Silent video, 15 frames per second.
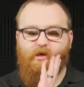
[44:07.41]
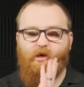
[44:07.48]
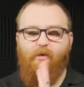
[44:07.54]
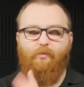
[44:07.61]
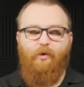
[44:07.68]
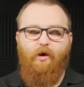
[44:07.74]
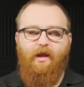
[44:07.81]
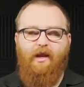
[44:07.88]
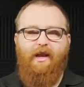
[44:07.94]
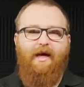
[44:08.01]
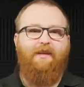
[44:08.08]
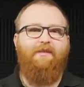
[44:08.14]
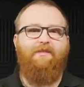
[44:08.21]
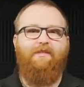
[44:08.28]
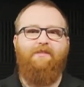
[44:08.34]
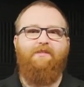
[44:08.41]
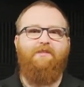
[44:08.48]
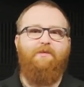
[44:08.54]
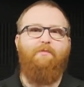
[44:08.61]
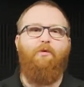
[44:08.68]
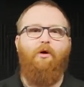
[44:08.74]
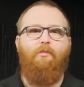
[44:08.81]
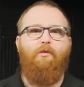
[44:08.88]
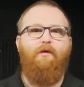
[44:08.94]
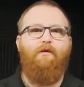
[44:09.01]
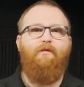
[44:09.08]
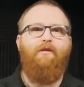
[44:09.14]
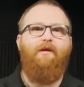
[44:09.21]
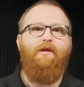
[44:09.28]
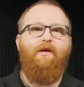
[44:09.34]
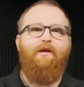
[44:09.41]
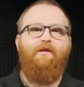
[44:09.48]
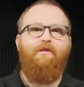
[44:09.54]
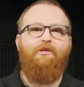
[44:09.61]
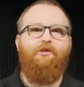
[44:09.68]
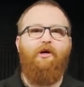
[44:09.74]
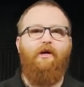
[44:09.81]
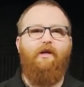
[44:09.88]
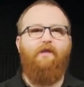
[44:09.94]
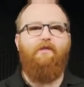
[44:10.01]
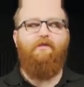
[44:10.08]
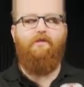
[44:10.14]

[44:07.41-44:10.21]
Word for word: gonna put a lance into the pup. To try and